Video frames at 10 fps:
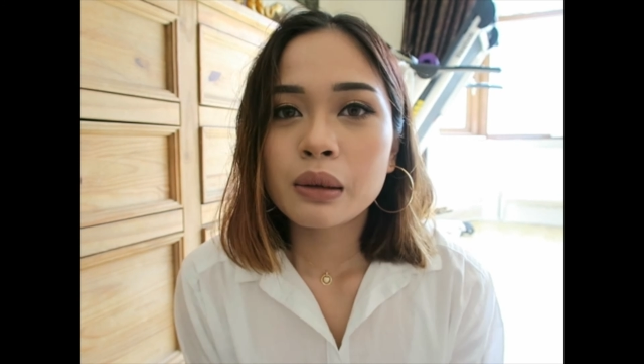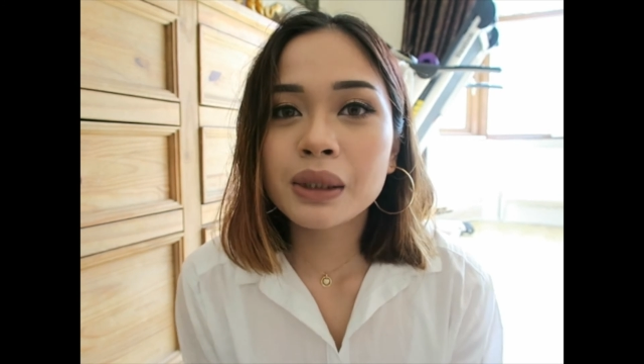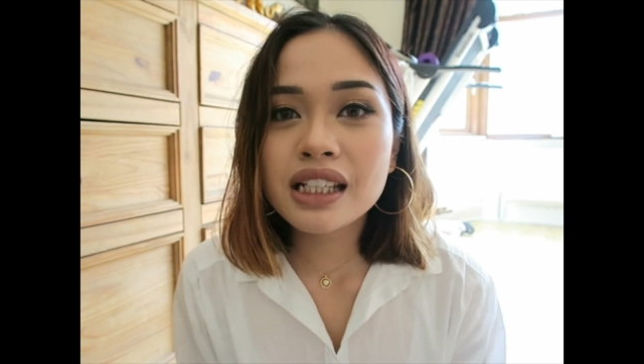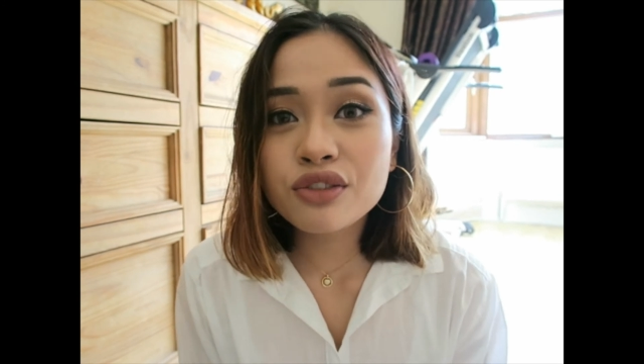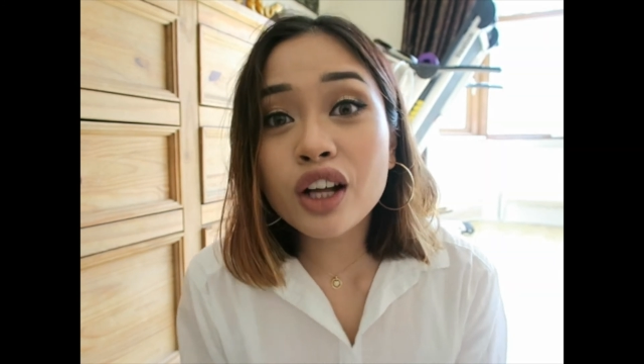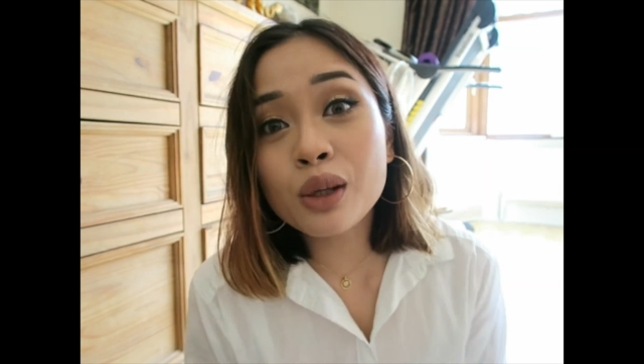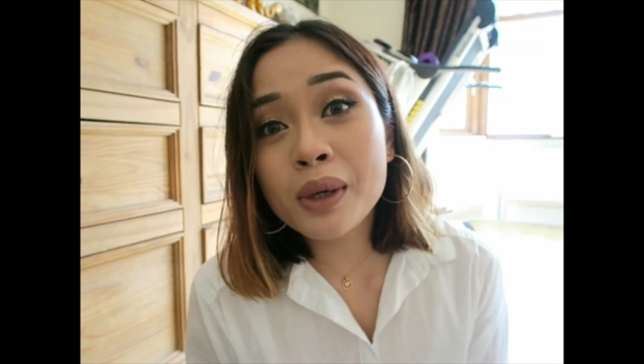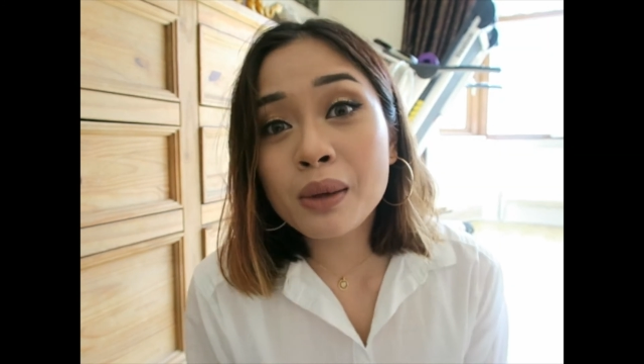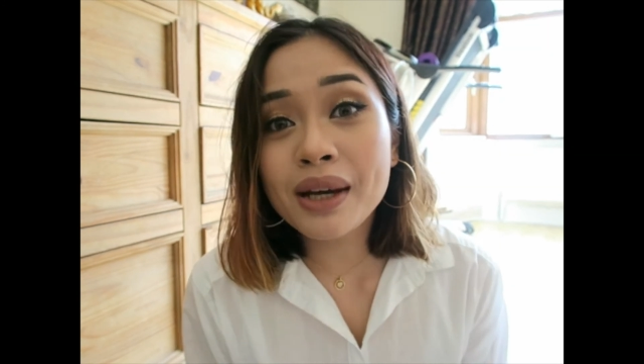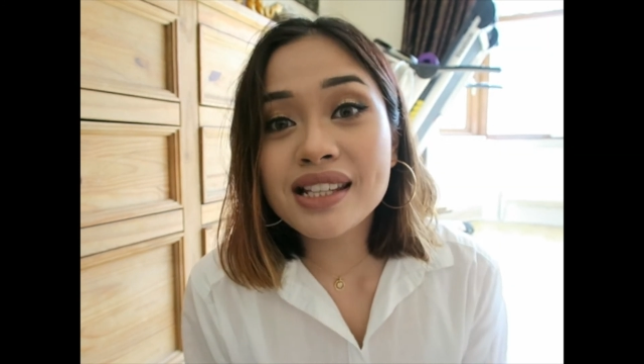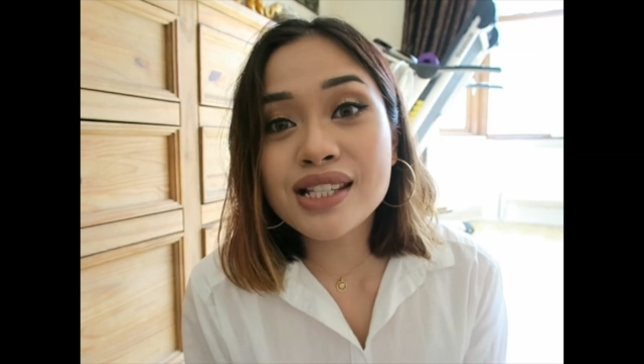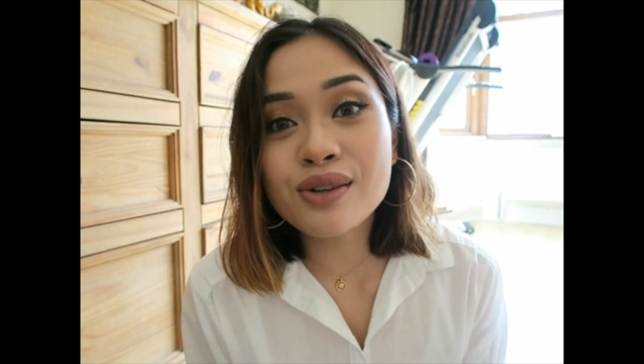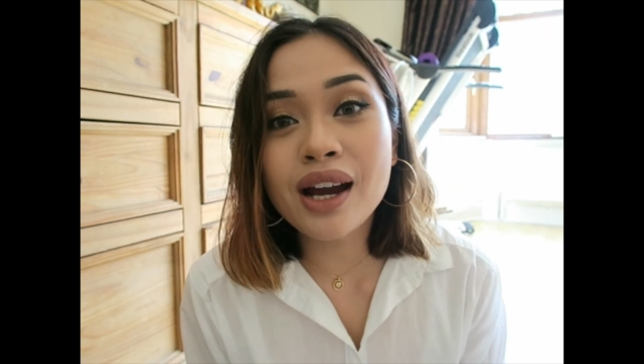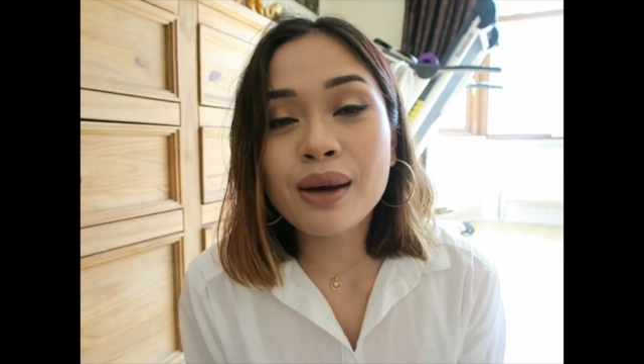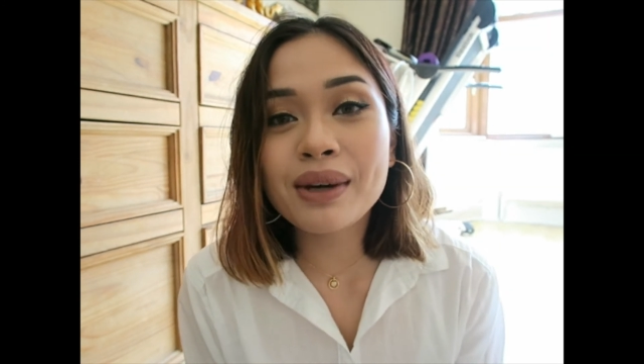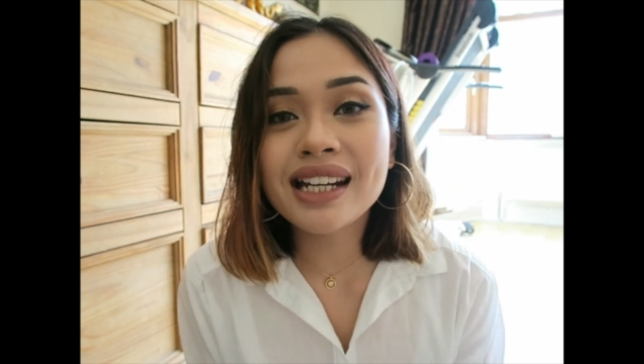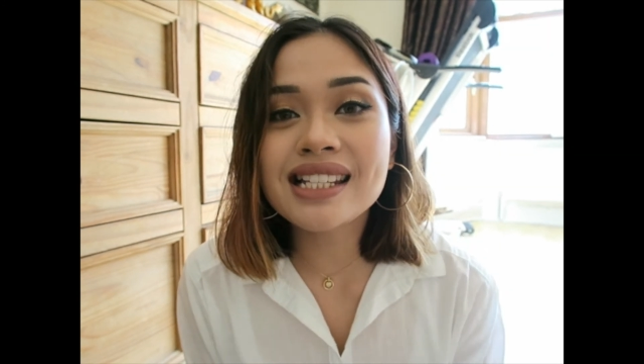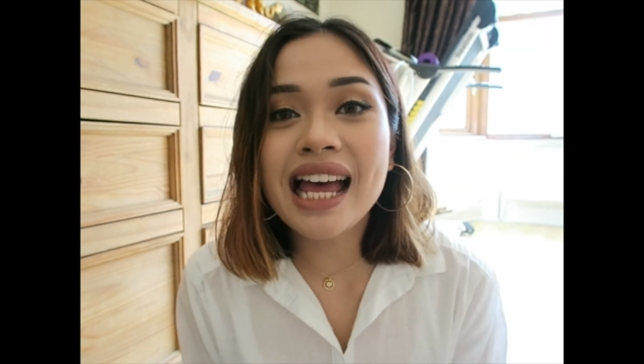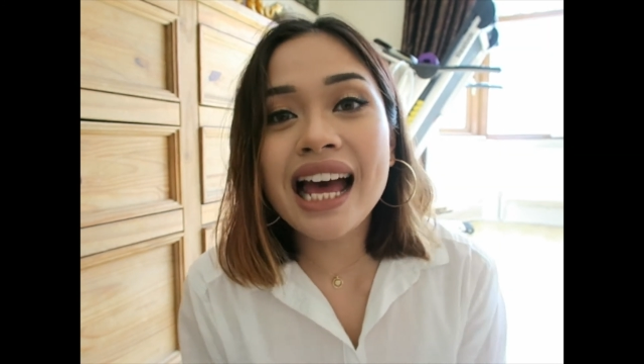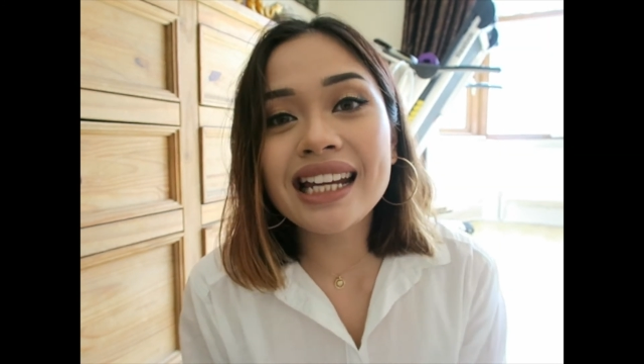please follow me on my Instagram, and
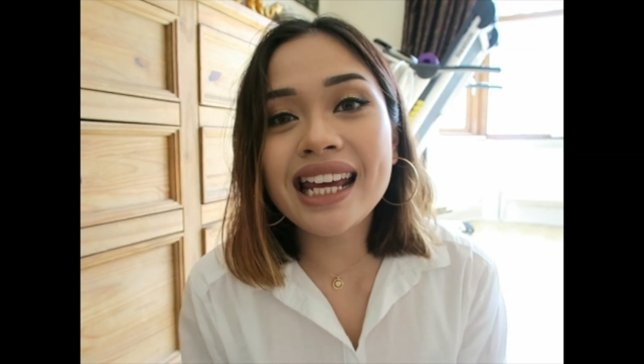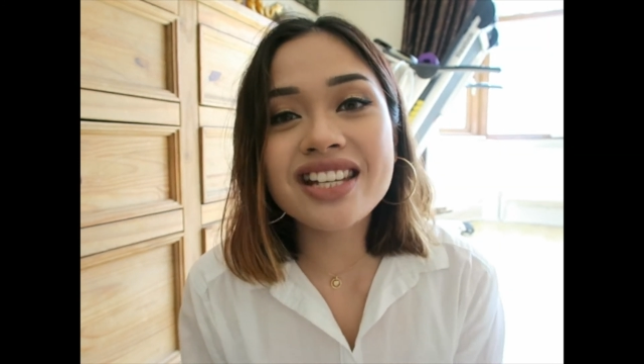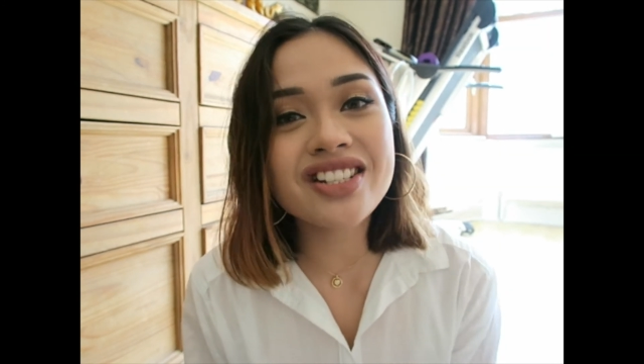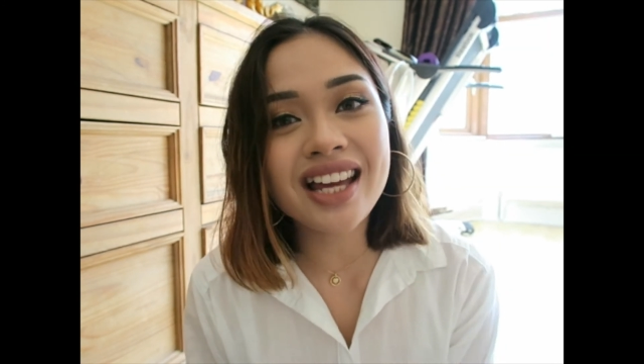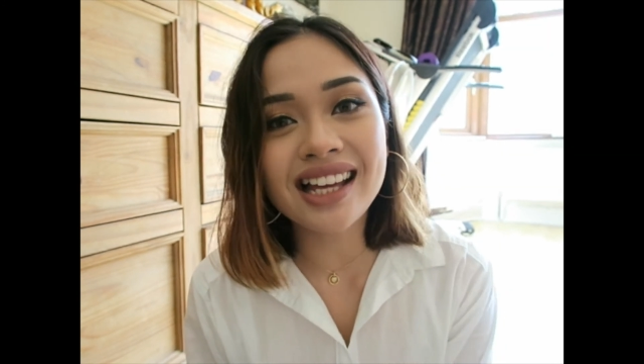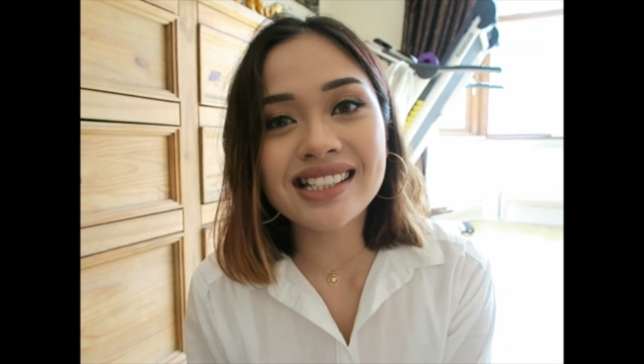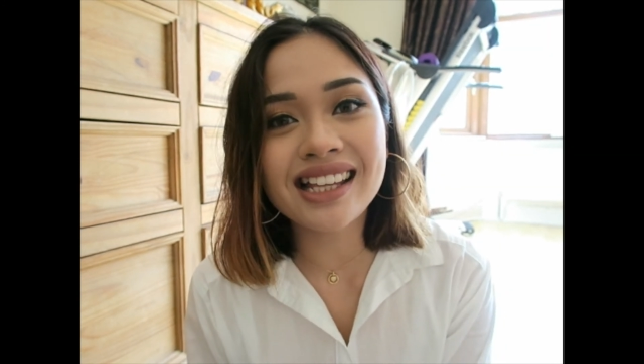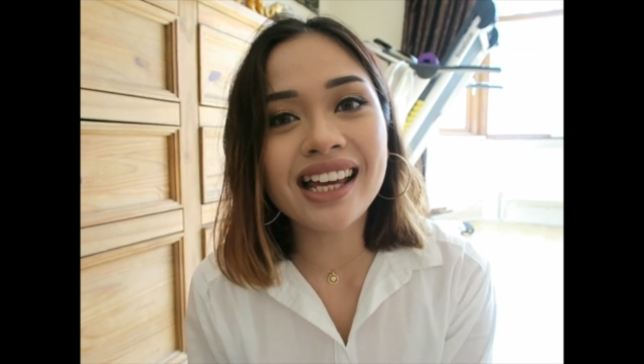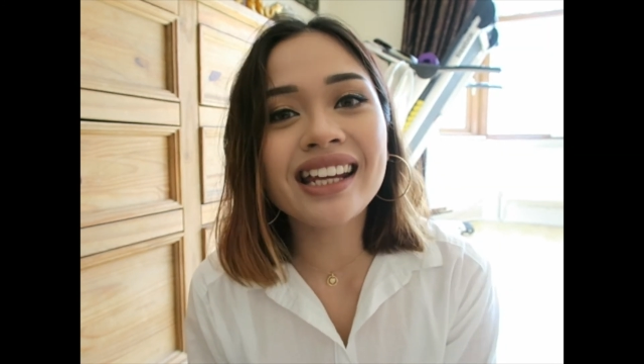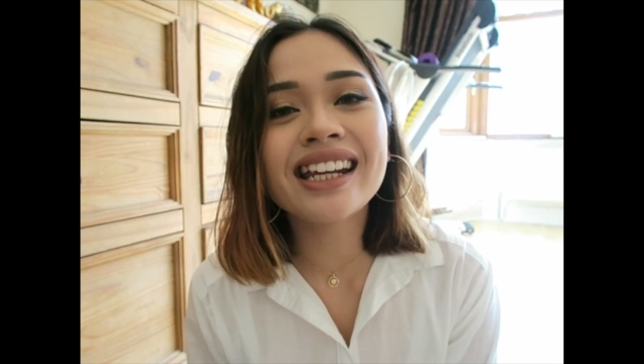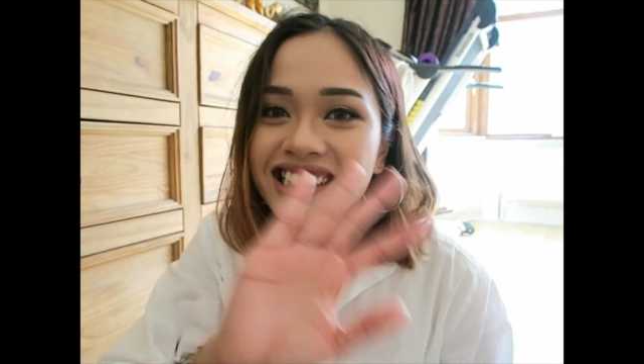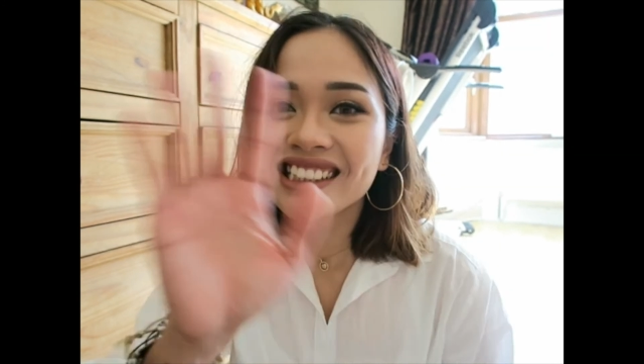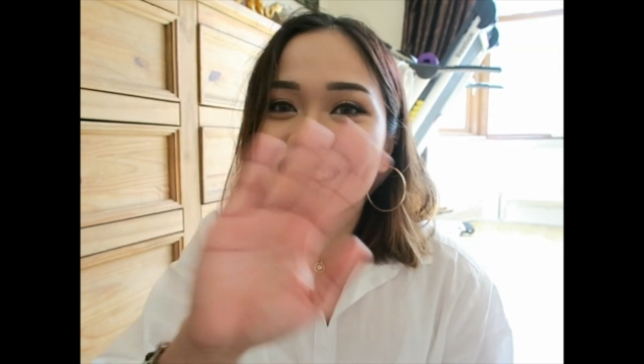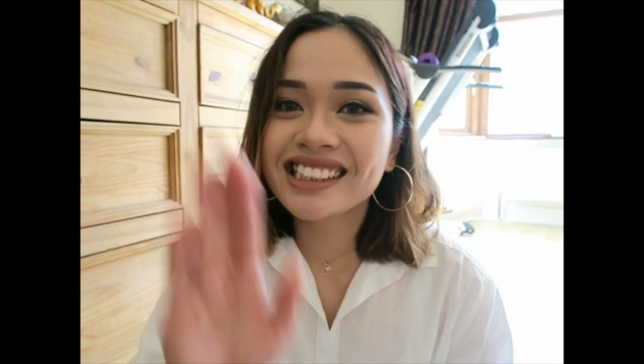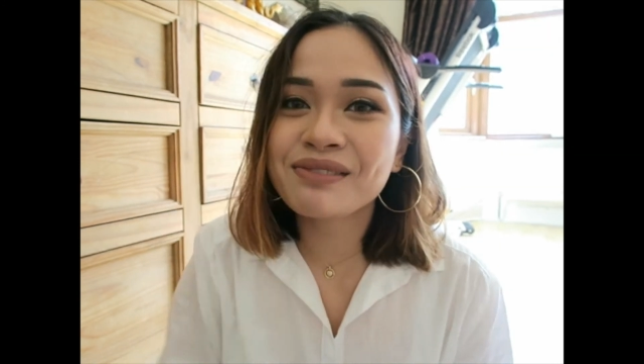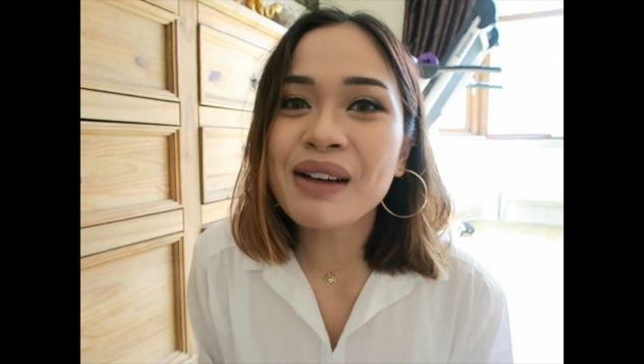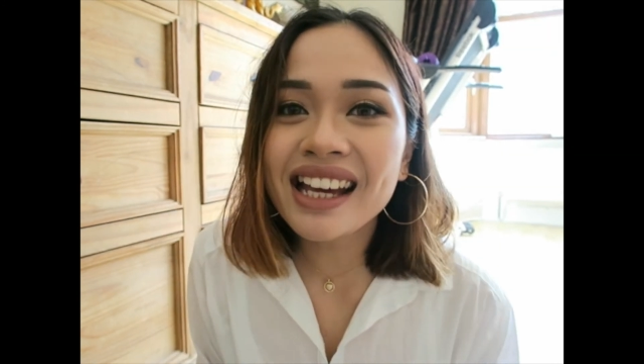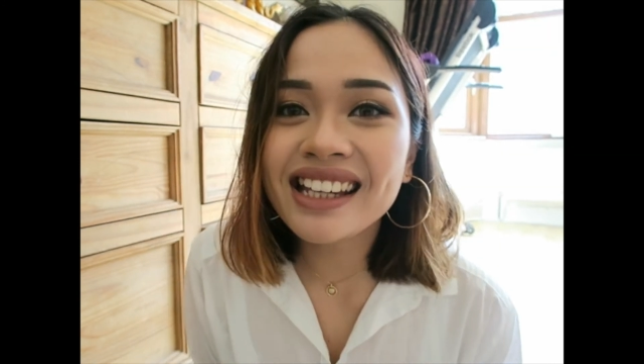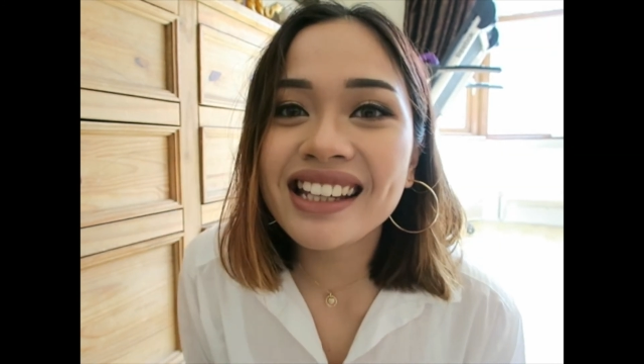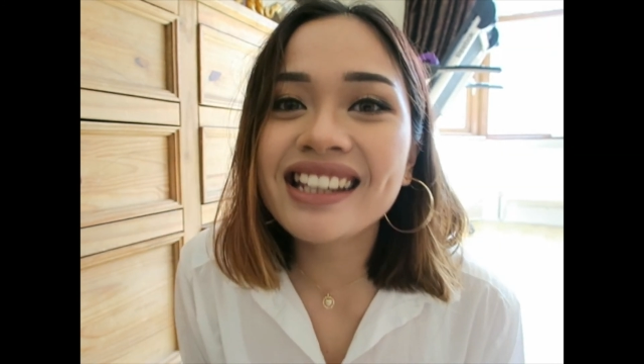it's at AsianGangSign.
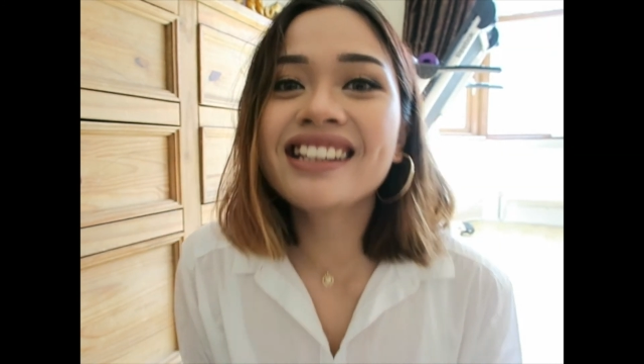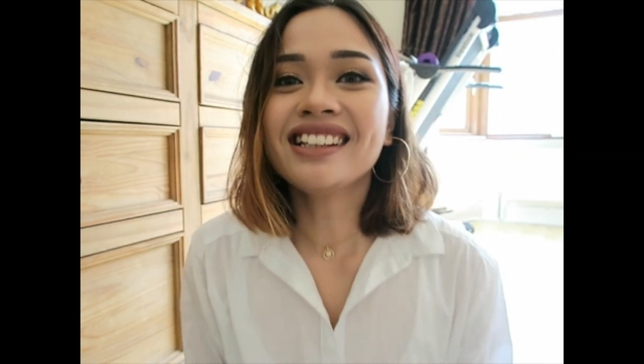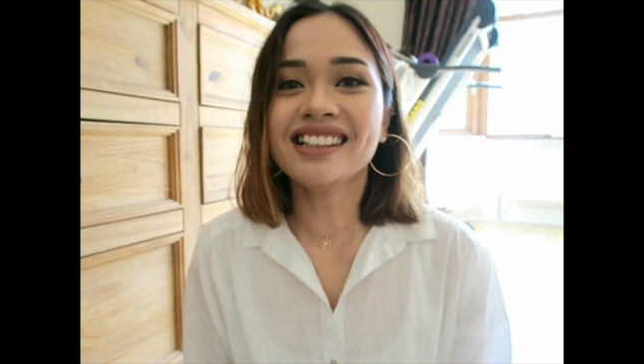Bye!